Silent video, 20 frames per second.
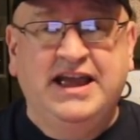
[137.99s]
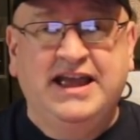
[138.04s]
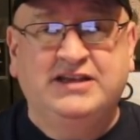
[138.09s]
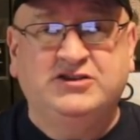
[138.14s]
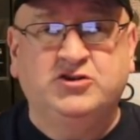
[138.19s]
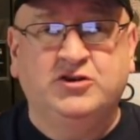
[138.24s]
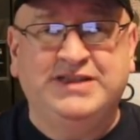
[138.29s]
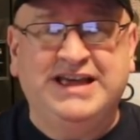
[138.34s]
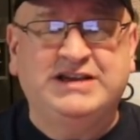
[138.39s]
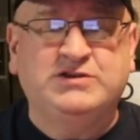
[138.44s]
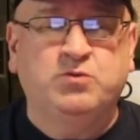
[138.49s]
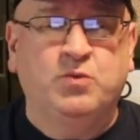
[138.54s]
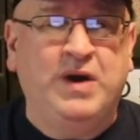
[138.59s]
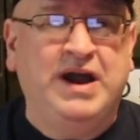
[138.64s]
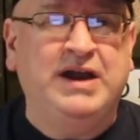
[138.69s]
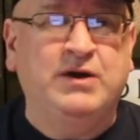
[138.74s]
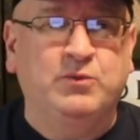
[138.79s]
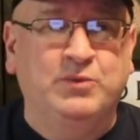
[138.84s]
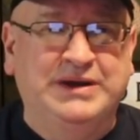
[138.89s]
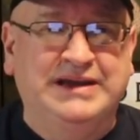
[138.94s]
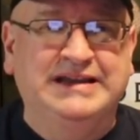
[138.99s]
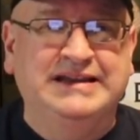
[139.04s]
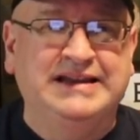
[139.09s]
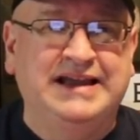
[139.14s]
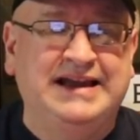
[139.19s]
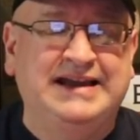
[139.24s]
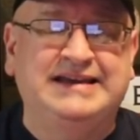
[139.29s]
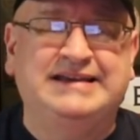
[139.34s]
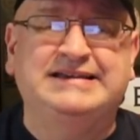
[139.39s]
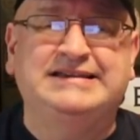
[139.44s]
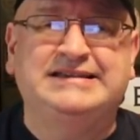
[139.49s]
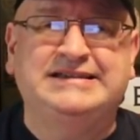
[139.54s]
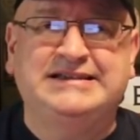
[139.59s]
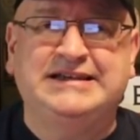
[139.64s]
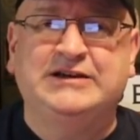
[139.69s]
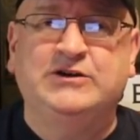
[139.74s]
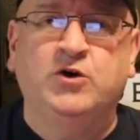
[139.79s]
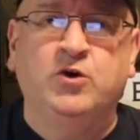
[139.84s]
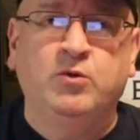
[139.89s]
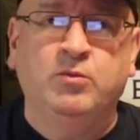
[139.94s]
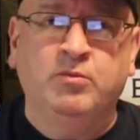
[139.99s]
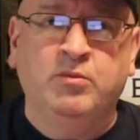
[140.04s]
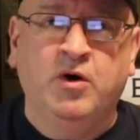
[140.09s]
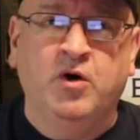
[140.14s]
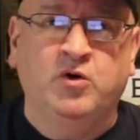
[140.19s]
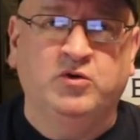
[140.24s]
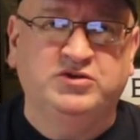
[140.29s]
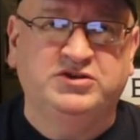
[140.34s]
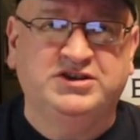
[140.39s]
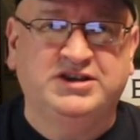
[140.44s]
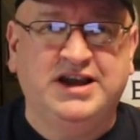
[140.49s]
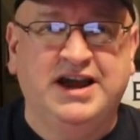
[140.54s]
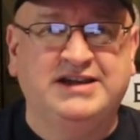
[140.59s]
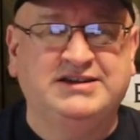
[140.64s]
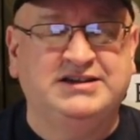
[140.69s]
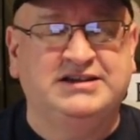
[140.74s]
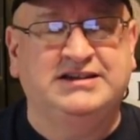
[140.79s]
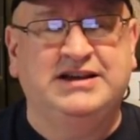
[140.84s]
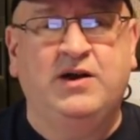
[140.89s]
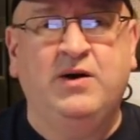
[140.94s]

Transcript: And so that's why we like single malt scotches.